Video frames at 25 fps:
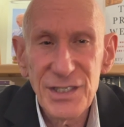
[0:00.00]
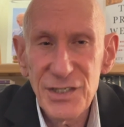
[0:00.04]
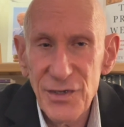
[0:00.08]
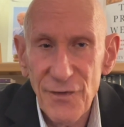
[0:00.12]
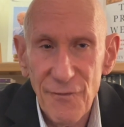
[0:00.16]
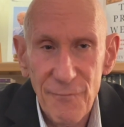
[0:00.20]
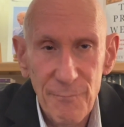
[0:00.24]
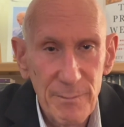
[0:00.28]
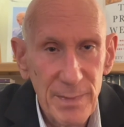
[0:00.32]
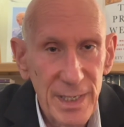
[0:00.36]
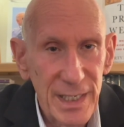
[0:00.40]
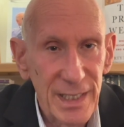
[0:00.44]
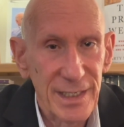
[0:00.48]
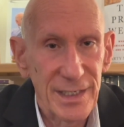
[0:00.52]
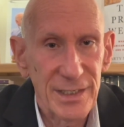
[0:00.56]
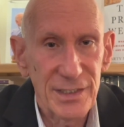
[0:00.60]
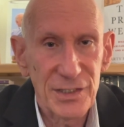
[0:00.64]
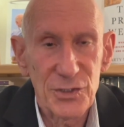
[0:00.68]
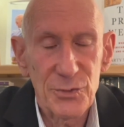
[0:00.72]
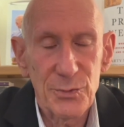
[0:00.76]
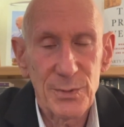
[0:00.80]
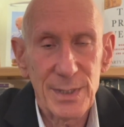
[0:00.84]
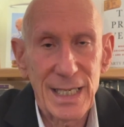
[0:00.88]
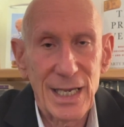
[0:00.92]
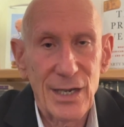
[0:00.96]
of
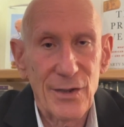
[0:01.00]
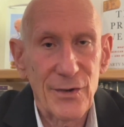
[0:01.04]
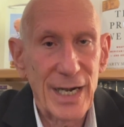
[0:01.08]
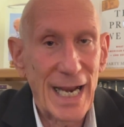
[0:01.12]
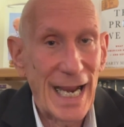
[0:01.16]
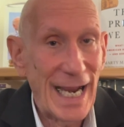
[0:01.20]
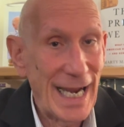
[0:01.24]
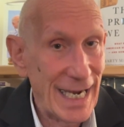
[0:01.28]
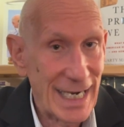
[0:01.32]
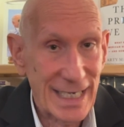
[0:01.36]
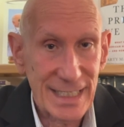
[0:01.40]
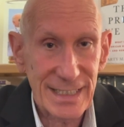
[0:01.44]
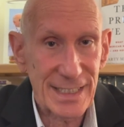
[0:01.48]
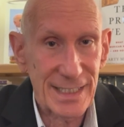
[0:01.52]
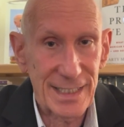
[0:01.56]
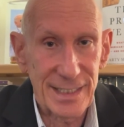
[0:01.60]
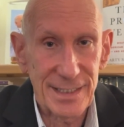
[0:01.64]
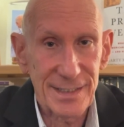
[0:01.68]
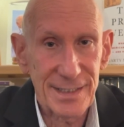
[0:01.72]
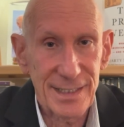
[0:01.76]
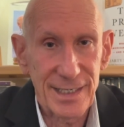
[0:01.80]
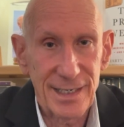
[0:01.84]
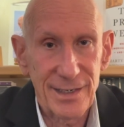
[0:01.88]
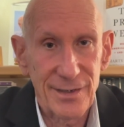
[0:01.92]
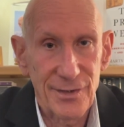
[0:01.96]
millions without access
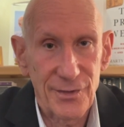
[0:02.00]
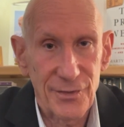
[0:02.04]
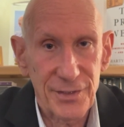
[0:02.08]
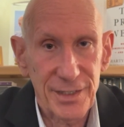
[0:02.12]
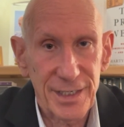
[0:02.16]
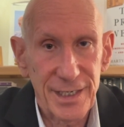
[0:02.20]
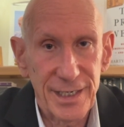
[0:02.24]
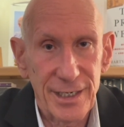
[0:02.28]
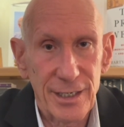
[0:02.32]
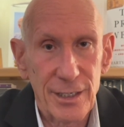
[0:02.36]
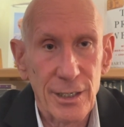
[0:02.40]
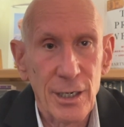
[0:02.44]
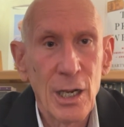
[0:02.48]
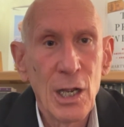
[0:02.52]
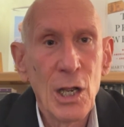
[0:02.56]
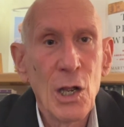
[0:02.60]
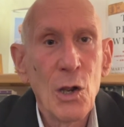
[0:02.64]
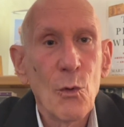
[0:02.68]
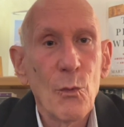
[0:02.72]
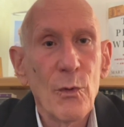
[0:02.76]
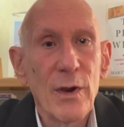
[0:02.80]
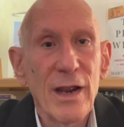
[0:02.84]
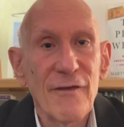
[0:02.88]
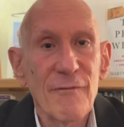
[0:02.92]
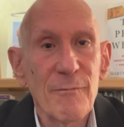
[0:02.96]
to healthcare.
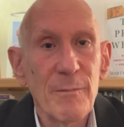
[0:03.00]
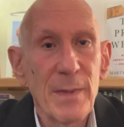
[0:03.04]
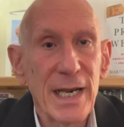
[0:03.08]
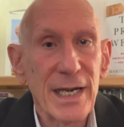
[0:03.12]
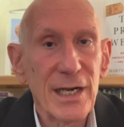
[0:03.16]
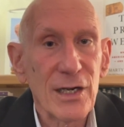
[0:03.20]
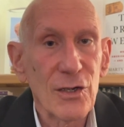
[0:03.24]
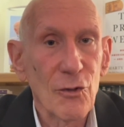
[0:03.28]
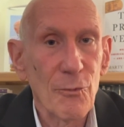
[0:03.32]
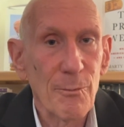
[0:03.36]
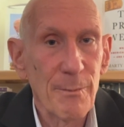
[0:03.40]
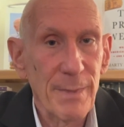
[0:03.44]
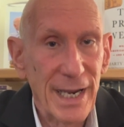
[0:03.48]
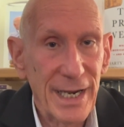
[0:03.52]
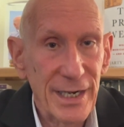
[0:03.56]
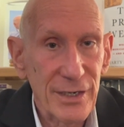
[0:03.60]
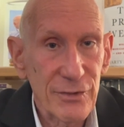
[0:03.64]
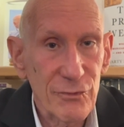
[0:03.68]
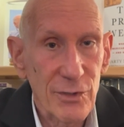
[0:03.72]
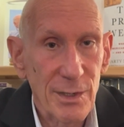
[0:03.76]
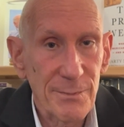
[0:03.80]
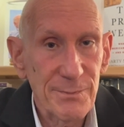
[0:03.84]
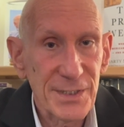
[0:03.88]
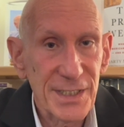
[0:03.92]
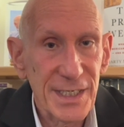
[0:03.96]
We have medical
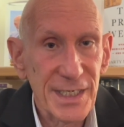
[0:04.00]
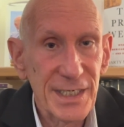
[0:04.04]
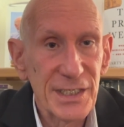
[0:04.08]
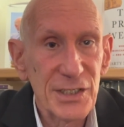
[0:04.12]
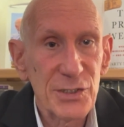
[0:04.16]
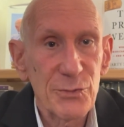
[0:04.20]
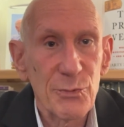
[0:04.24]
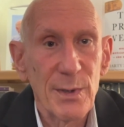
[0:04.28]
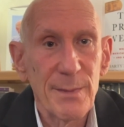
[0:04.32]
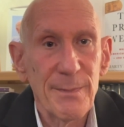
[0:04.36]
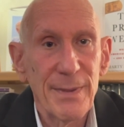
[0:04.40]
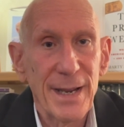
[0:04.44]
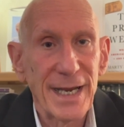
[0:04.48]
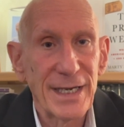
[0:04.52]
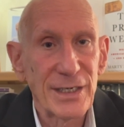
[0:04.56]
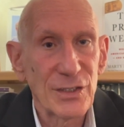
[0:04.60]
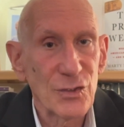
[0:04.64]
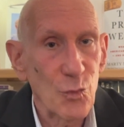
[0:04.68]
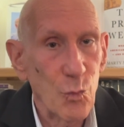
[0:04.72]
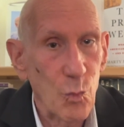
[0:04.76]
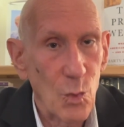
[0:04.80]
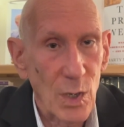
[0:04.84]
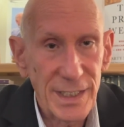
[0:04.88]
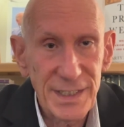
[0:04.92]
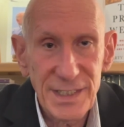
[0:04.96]
bankruptcies, we pay
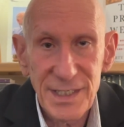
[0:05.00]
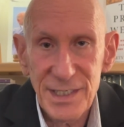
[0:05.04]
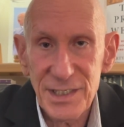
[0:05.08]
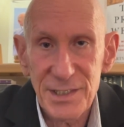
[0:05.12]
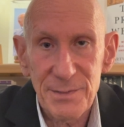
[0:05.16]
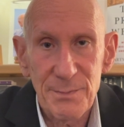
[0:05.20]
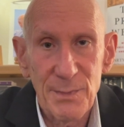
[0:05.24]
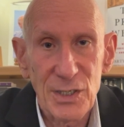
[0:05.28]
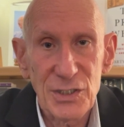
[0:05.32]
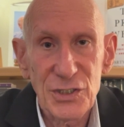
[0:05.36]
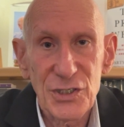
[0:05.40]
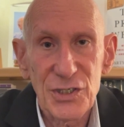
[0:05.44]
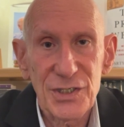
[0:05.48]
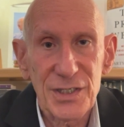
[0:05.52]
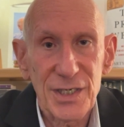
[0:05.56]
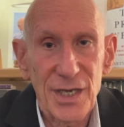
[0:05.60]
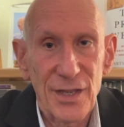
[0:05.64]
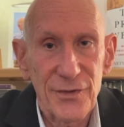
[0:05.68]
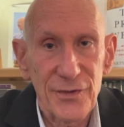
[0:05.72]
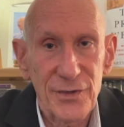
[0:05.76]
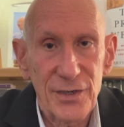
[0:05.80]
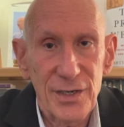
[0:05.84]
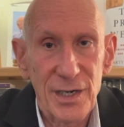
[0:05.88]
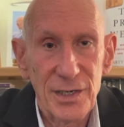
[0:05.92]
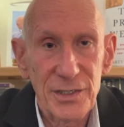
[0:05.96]
twice as much as
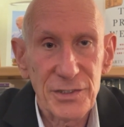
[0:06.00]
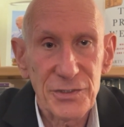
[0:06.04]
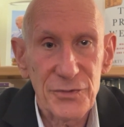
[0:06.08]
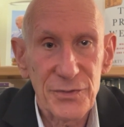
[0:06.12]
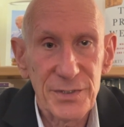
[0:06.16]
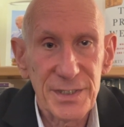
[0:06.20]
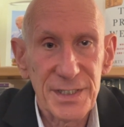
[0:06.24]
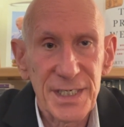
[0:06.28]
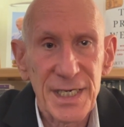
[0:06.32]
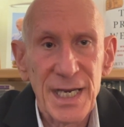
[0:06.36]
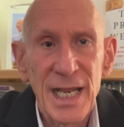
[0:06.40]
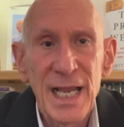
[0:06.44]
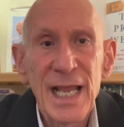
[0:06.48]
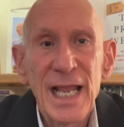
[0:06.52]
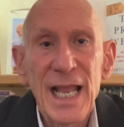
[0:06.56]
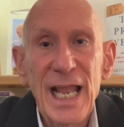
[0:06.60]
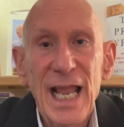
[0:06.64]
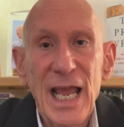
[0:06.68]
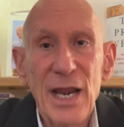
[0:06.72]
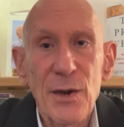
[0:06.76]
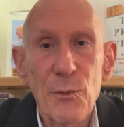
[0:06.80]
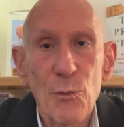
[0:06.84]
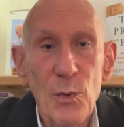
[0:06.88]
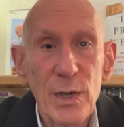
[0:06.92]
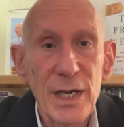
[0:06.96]
other countries,
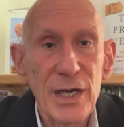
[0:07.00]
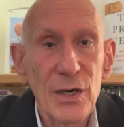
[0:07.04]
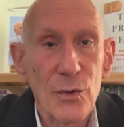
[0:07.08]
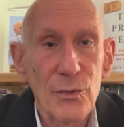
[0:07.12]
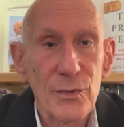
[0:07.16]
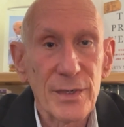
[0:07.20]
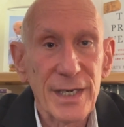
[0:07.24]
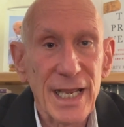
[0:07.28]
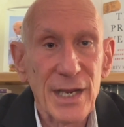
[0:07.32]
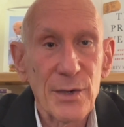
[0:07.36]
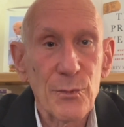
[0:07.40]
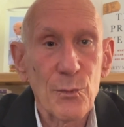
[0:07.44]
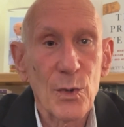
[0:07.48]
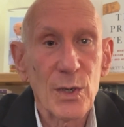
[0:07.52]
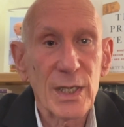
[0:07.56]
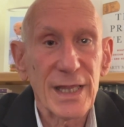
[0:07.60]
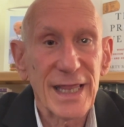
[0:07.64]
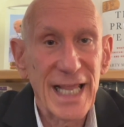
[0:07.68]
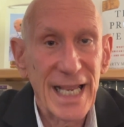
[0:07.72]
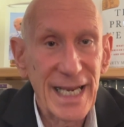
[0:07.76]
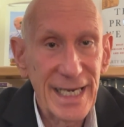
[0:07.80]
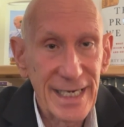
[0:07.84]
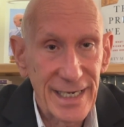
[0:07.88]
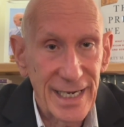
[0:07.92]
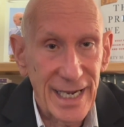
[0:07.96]
and we don't get what
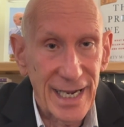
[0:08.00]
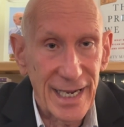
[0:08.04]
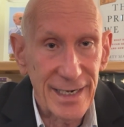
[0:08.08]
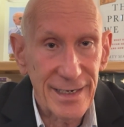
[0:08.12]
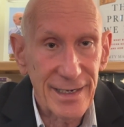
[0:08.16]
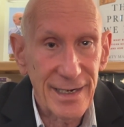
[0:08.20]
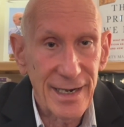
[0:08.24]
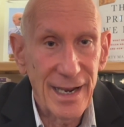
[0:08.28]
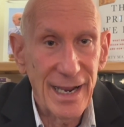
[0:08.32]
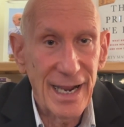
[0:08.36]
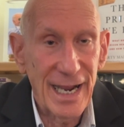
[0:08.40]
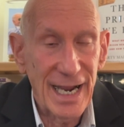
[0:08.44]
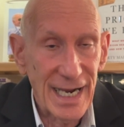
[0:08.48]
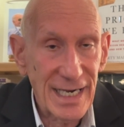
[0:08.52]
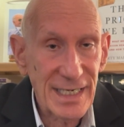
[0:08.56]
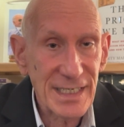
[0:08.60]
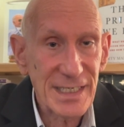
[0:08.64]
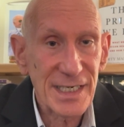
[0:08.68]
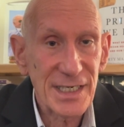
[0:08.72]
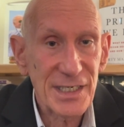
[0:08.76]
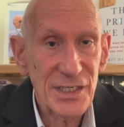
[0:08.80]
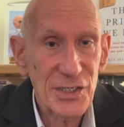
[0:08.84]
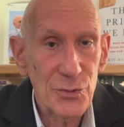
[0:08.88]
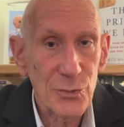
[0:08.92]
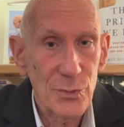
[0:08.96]
they get,
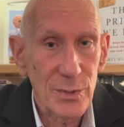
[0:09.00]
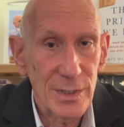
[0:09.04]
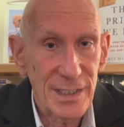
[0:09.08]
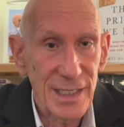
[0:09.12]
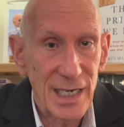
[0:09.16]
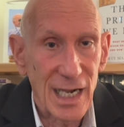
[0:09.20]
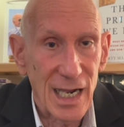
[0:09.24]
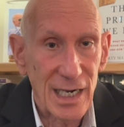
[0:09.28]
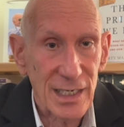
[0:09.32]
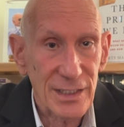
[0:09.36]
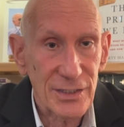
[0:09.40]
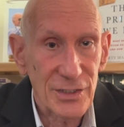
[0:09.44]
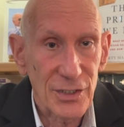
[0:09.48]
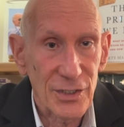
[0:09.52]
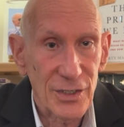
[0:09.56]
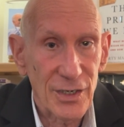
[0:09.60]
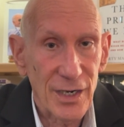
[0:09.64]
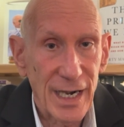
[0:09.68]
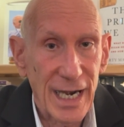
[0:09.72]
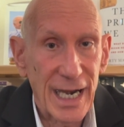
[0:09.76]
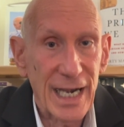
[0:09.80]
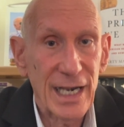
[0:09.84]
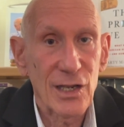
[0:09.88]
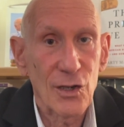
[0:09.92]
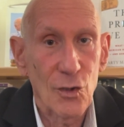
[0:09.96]
access to a doctor
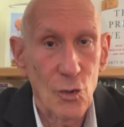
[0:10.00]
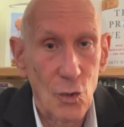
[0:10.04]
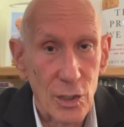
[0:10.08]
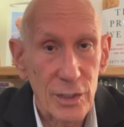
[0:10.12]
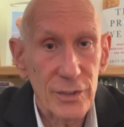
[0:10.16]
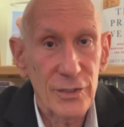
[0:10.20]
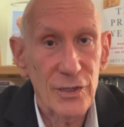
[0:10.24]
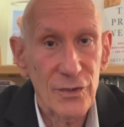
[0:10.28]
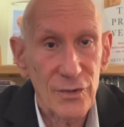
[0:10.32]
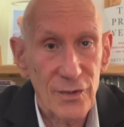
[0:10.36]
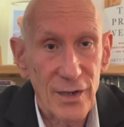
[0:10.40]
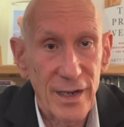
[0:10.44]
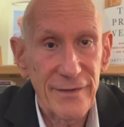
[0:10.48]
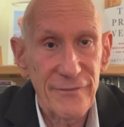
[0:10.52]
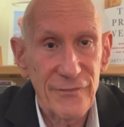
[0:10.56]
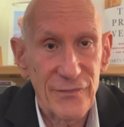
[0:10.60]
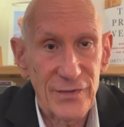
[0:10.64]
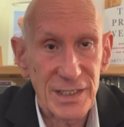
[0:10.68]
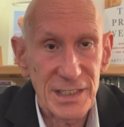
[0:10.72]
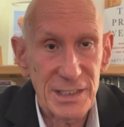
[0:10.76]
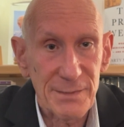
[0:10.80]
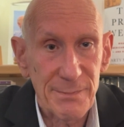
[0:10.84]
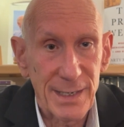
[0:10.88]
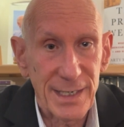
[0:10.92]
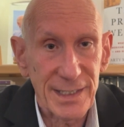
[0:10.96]
and longer life
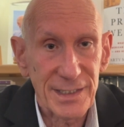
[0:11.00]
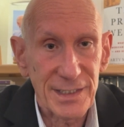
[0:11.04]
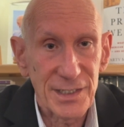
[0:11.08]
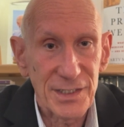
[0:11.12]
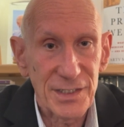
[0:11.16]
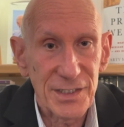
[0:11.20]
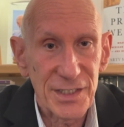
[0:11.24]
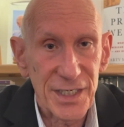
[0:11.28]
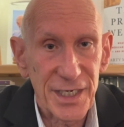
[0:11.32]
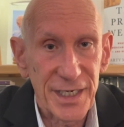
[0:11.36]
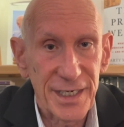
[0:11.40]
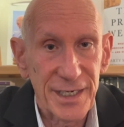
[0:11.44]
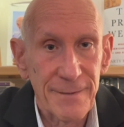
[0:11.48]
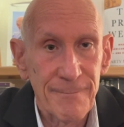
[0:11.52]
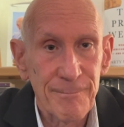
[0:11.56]
expectancy.